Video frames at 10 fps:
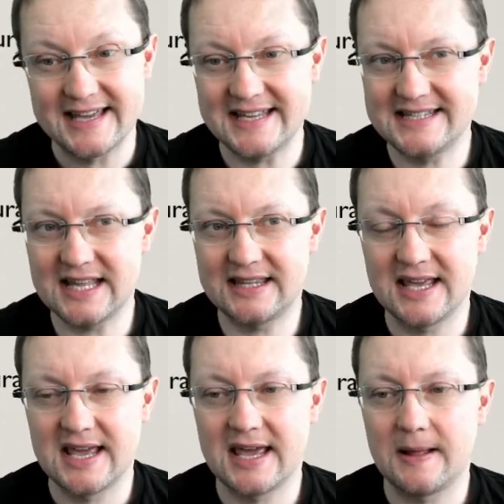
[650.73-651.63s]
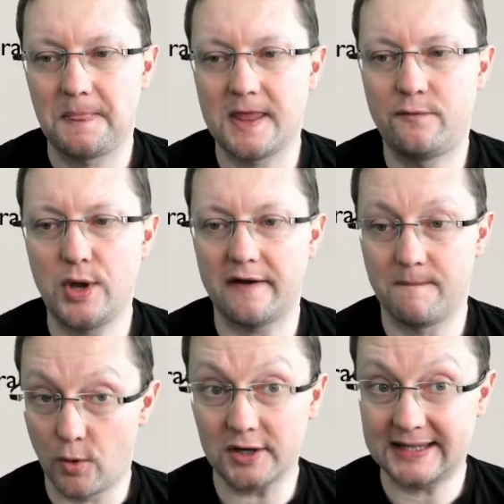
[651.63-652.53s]
is that if we have
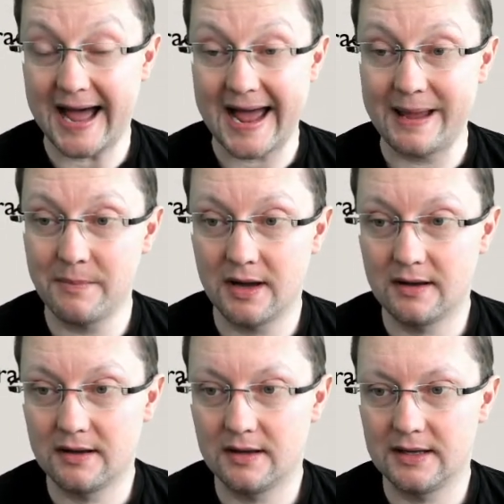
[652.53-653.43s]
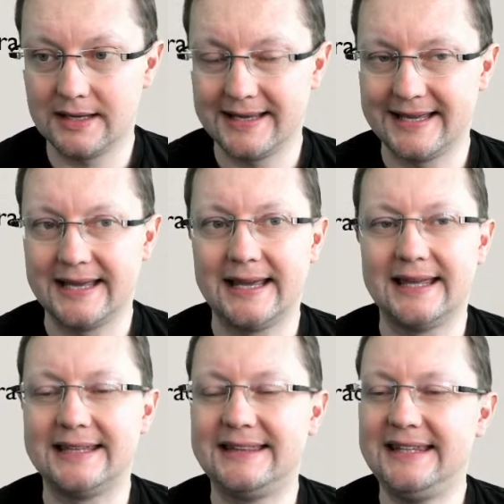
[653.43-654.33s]
more time,
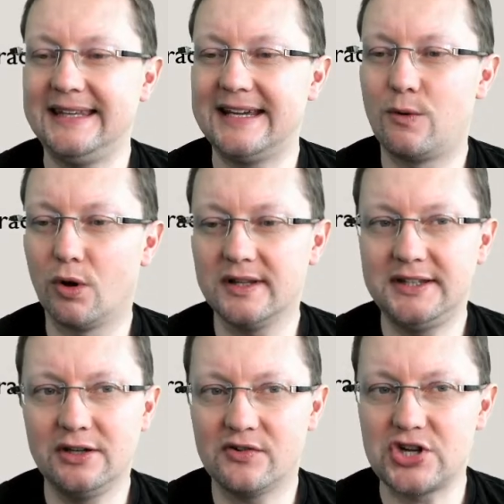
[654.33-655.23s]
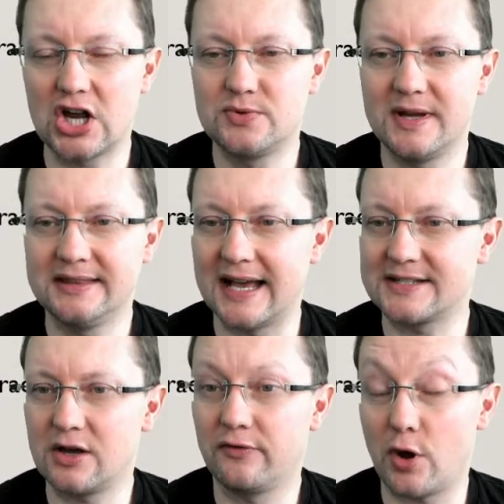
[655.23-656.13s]
the quality of
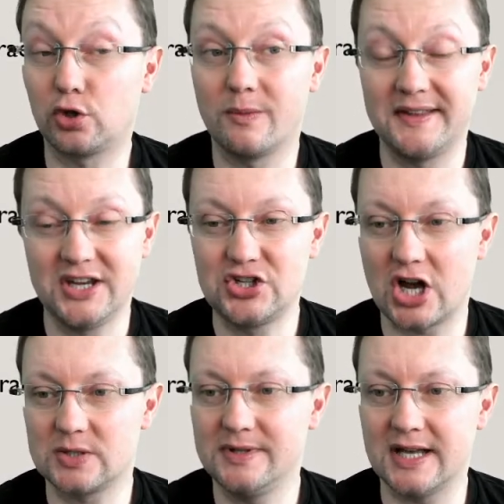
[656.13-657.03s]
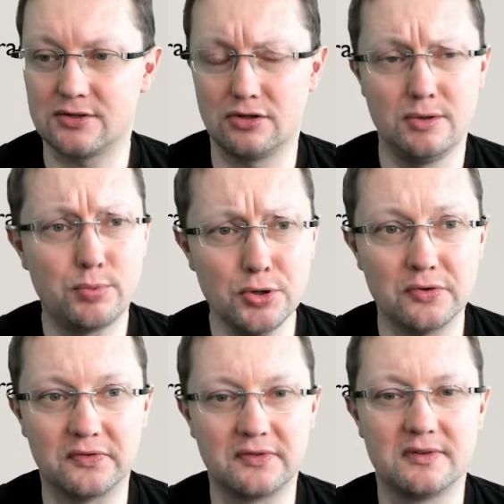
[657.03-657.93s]
automatic judgment does not
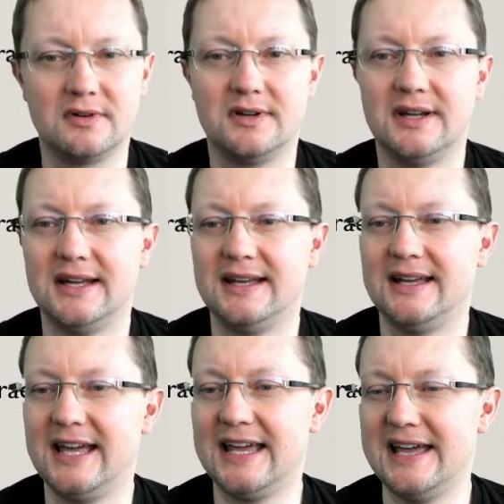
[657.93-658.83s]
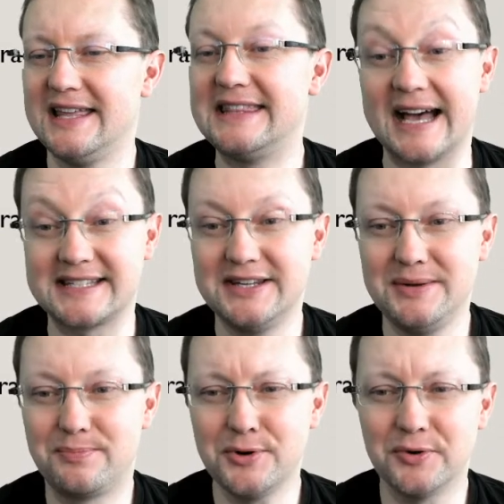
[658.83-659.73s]
improve. It doesn't
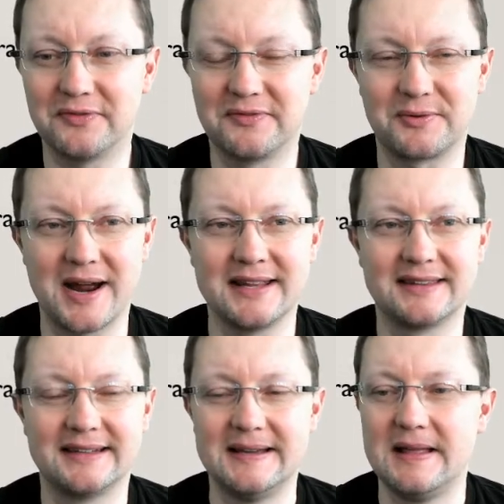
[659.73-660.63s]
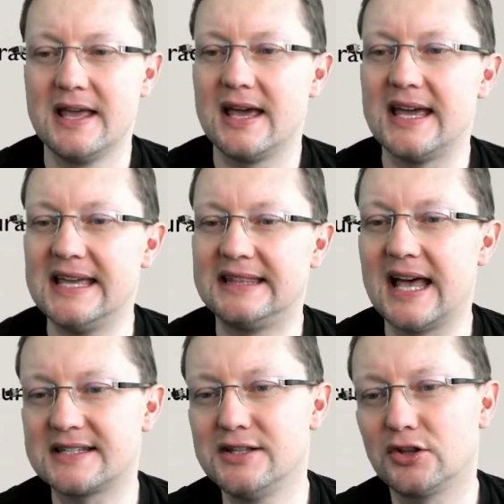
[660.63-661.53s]
improve, right? It
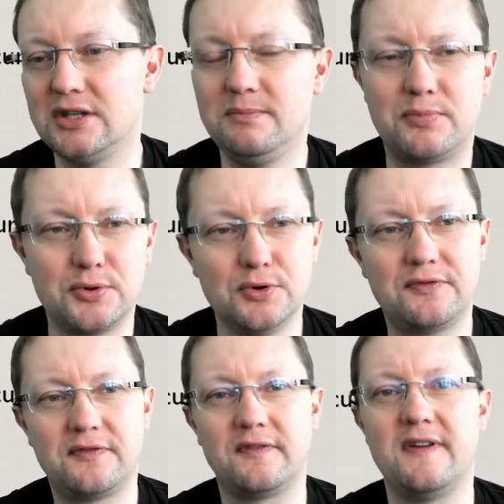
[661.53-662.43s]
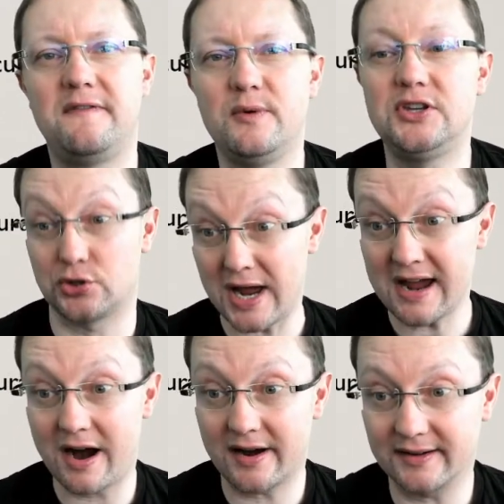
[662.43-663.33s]
does not improve if we try
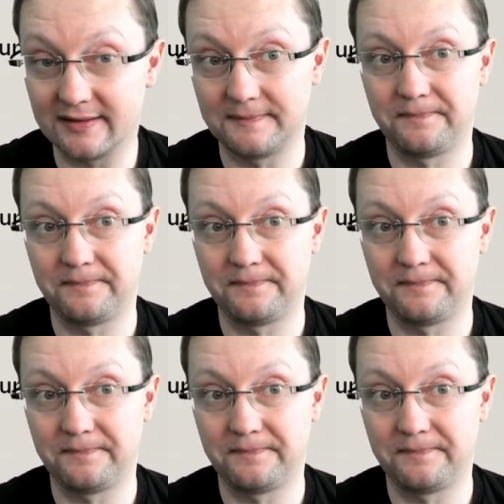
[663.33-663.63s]
hard.